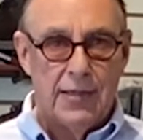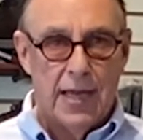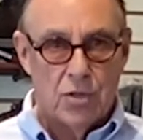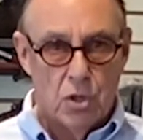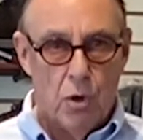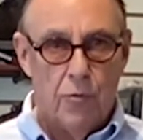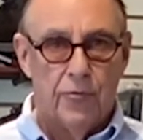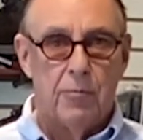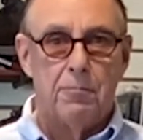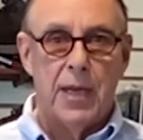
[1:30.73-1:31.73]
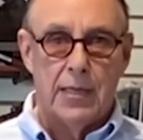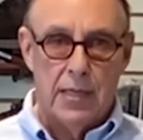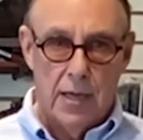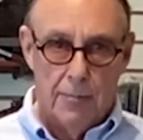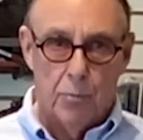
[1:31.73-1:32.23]
that toe from
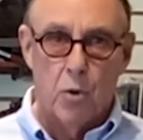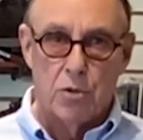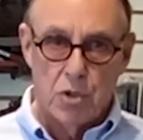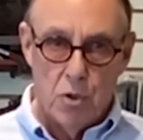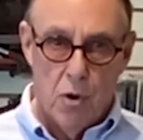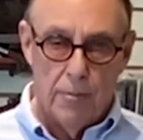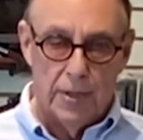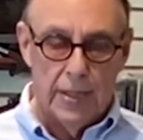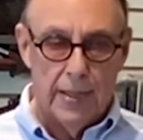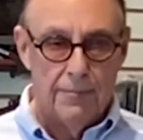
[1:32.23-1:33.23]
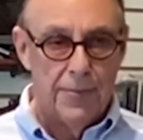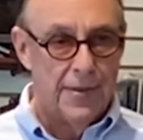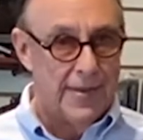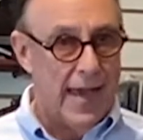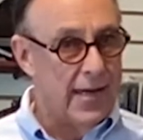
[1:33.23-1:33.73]
bending upwards normally.
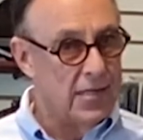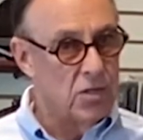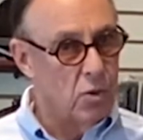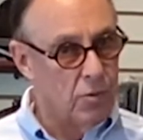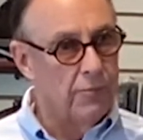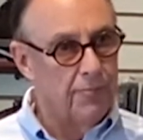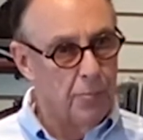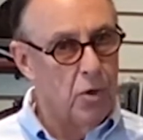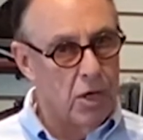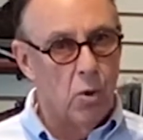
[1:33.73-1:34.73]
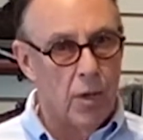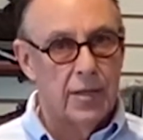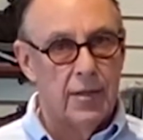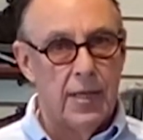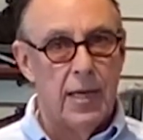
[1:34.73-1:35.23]
That is pretty
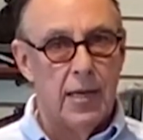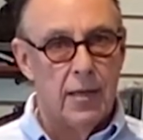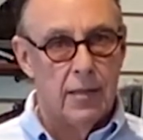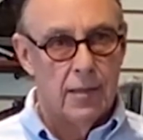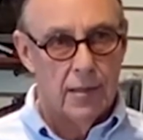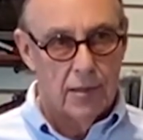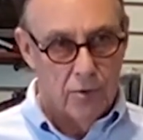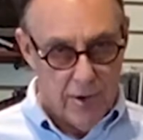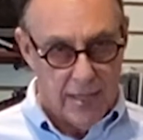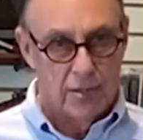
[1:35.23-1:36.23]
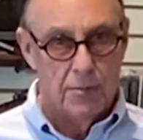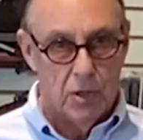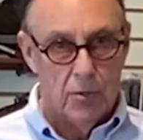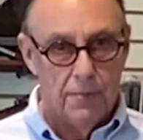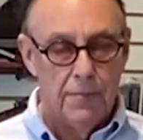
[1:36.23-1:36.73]
quickly
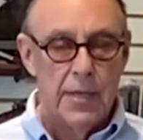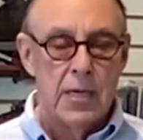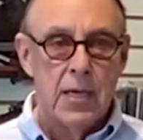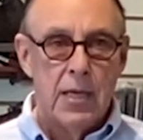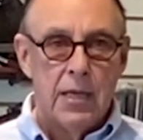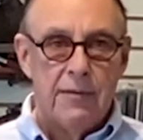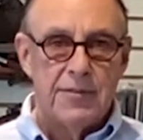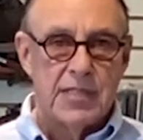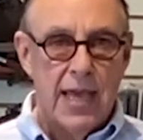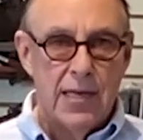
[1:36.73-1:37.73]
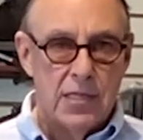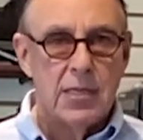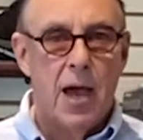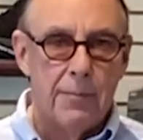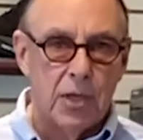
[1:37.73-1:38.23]
correctable. If it's
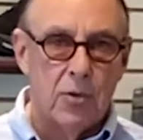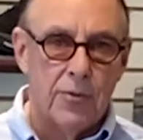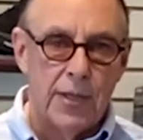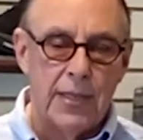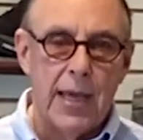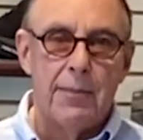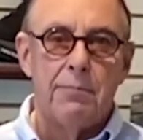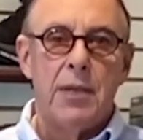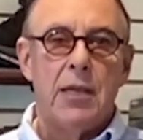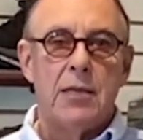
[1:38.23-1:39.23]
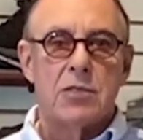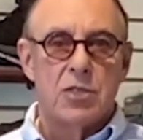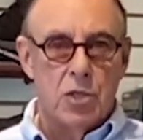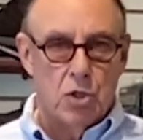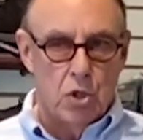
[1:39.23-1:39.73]
anatomical, then that means
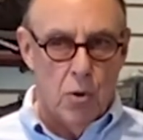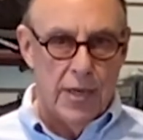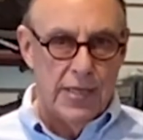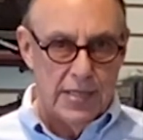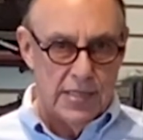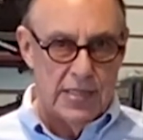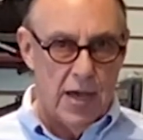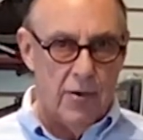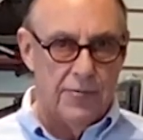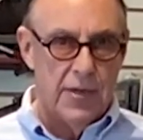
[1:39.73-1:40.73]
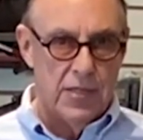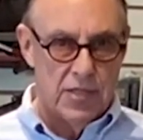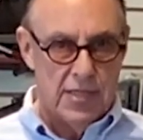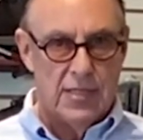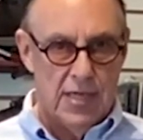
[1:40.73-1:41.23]
the joint itself is
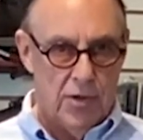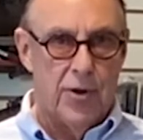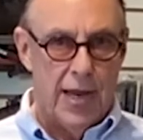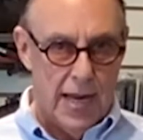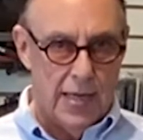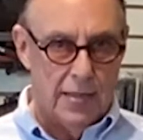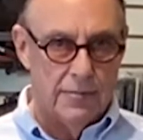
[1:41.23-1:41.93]
deteriorating.